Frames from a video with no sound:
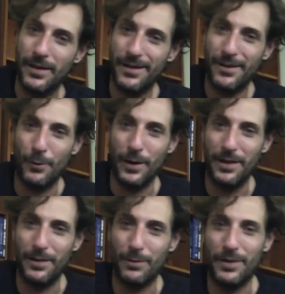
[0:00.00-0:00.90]

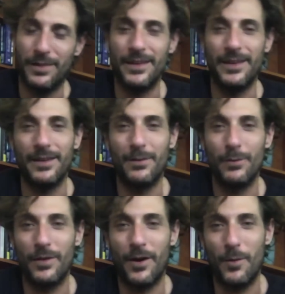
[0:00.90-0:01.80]
with
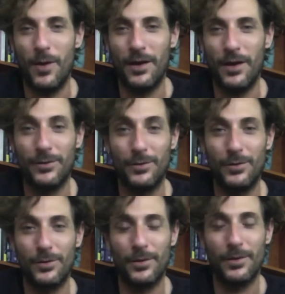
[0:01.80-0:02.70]
the harmonics, which is
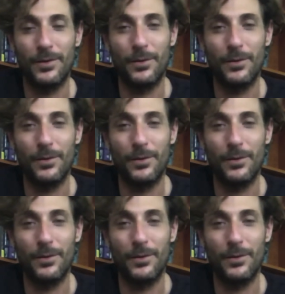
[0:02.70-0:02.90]
really cool.